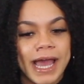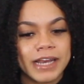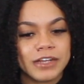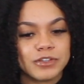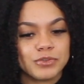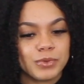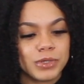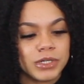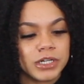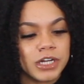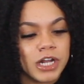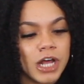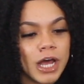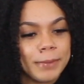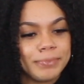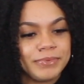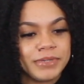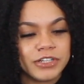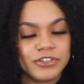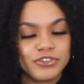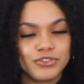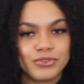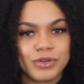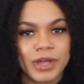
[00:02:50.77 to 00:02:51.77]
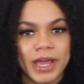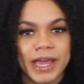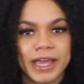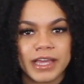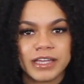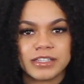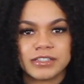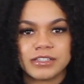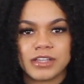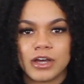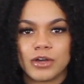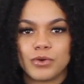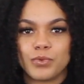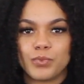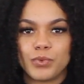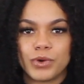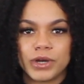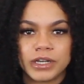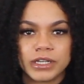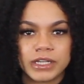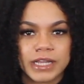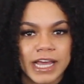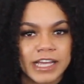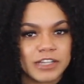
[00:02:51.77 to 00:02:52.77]
I just wanted to update you guys on
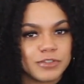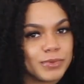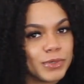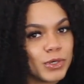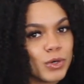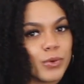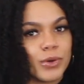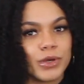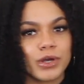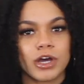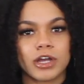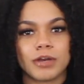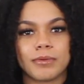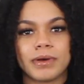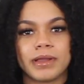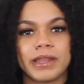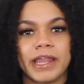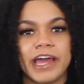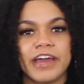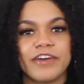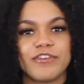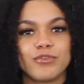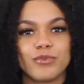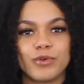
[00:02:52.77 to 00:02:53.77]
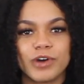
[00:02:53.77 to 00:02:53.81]
what has been going on in my life,